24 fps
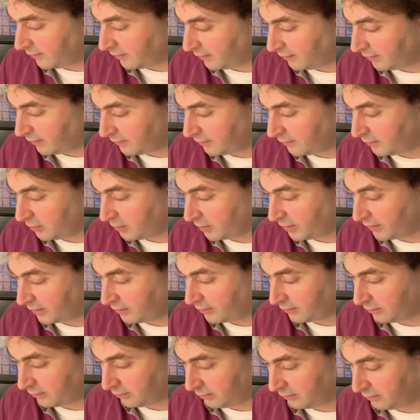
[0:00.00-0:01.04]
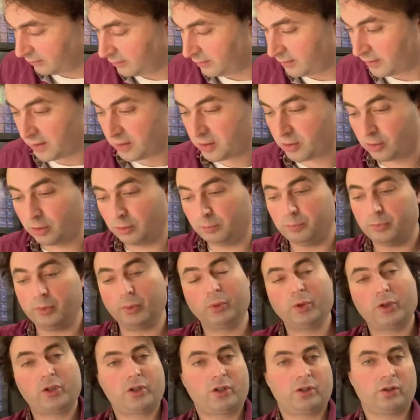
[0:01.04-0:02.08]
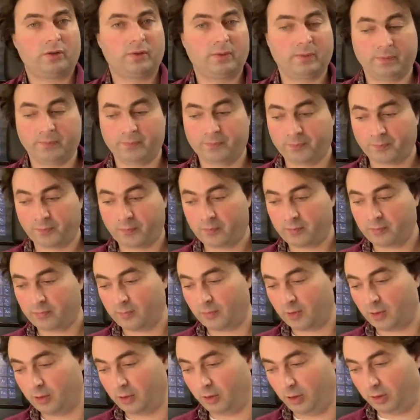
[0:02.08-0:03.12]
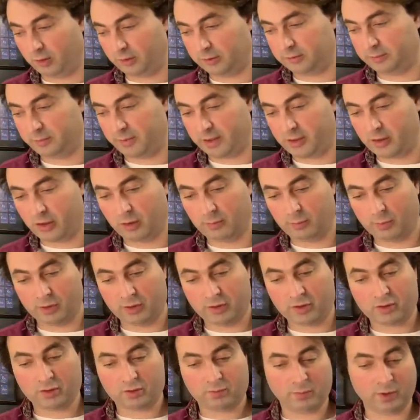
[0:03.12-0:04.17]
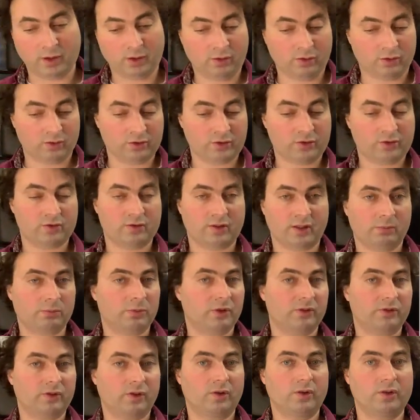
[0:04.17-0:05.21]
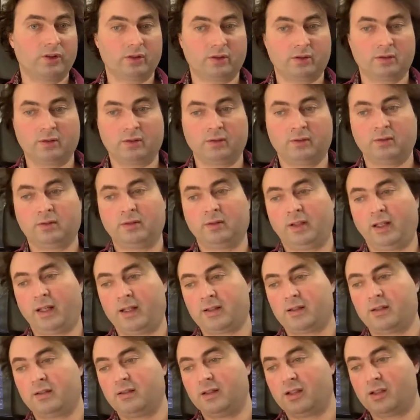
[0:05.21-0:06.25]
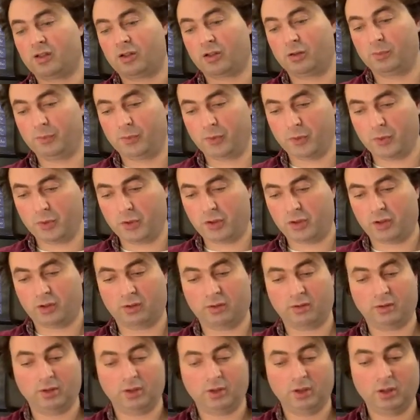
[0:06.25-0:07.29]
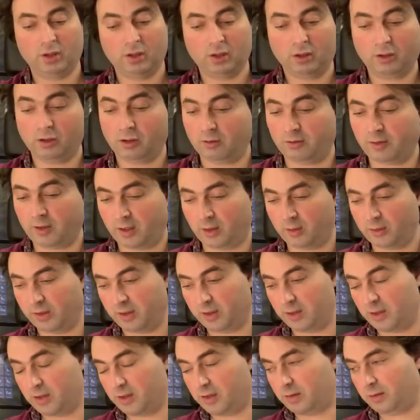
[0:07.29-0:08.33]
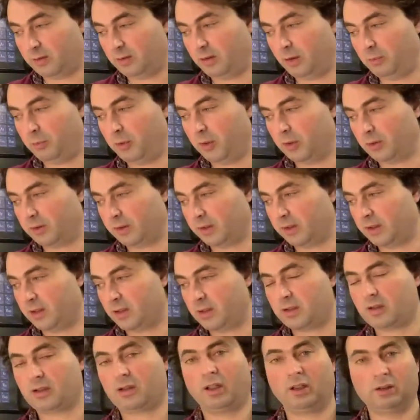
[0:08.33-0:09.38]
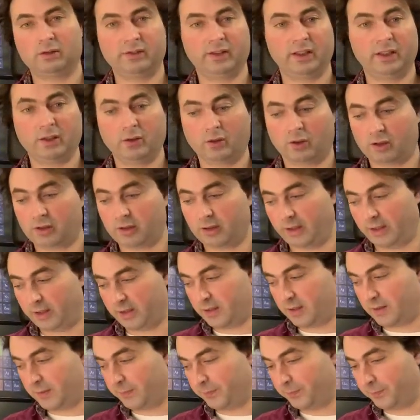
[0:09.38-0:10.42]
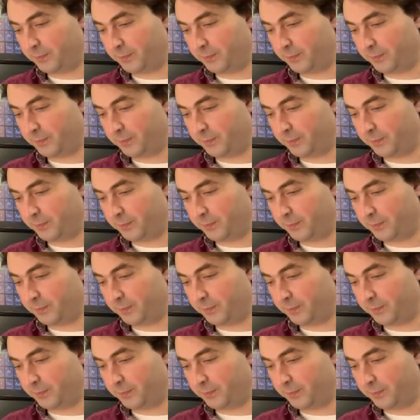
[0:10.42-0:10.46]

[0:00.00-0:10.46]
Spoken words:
that you get a distribution of measurements because your Hamiltonian has a distribution of how these impurities are really organized.